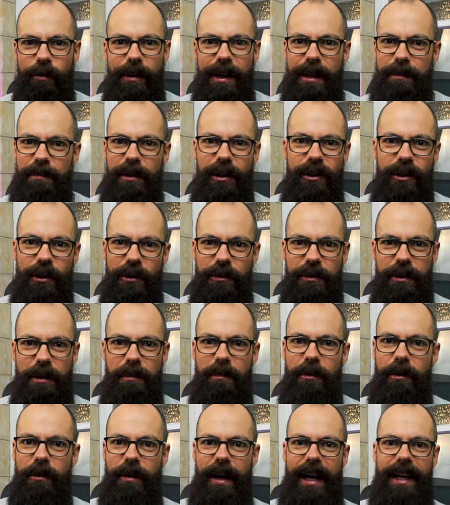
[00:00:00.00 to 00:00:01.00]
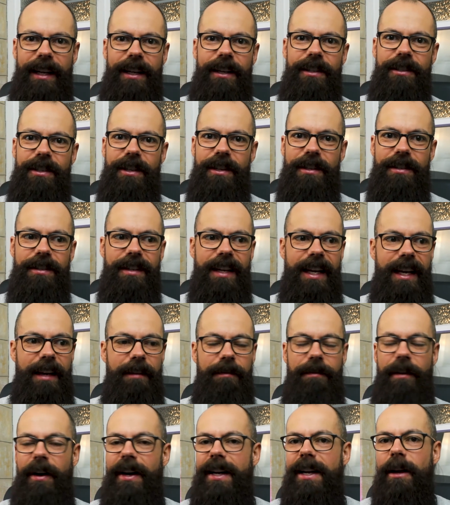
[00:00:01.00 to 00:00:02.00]
reproducible and I just
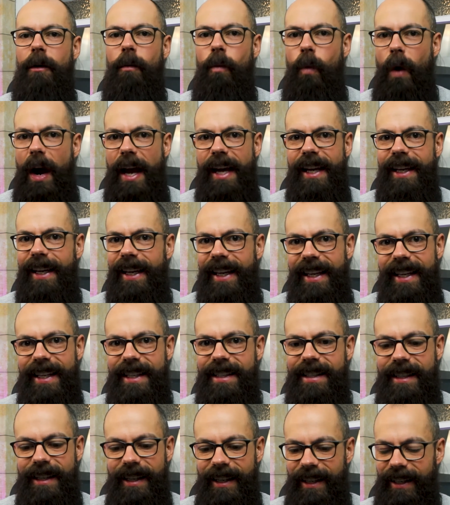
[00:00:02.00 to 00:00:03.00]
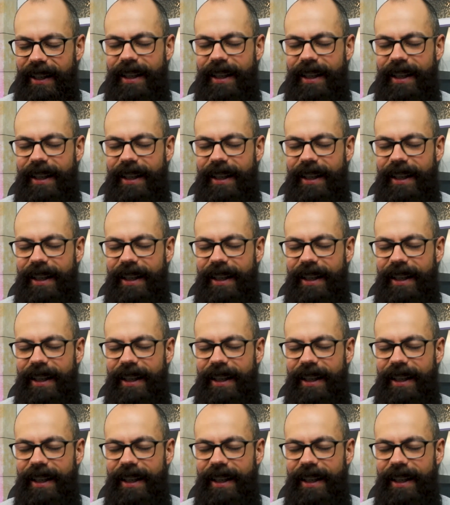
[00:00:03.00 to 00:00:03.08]
find it way easier.